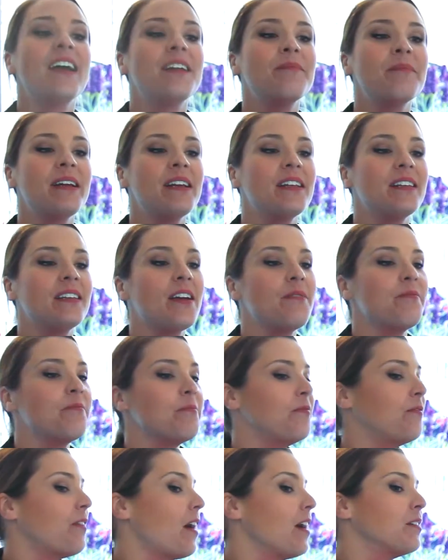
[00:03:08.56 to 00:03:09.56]
had my
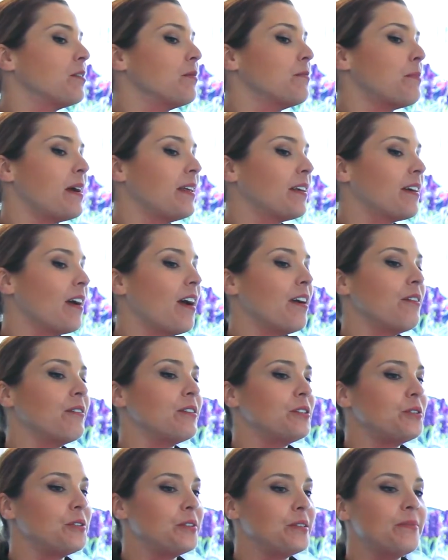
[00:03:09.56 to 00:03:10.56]
final
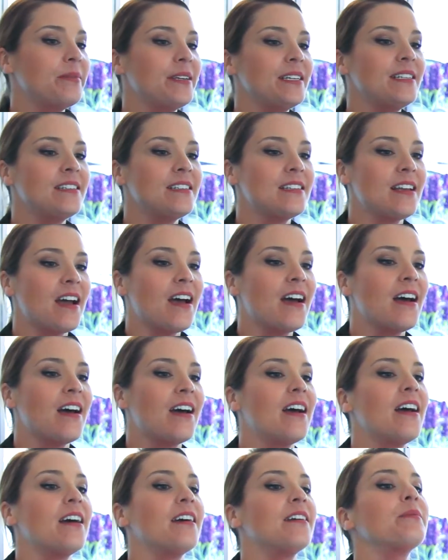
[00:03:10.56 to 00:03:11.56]
Belkyra treatment.
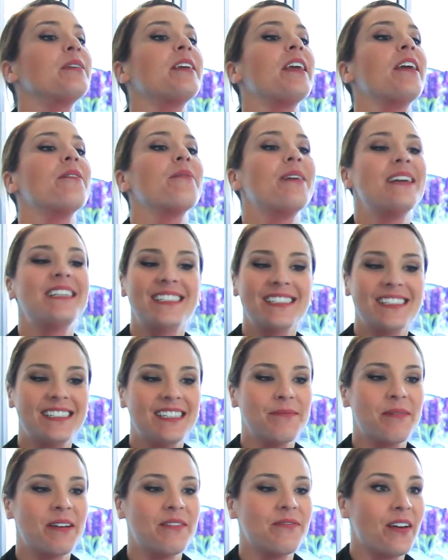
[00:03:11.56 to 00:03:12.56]
Can't wait to
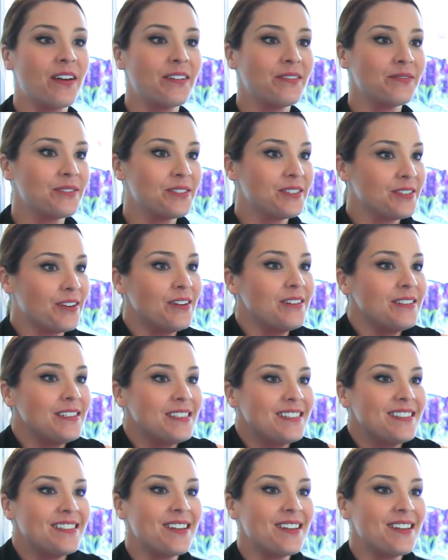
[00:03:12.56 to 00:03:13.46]
see my final results.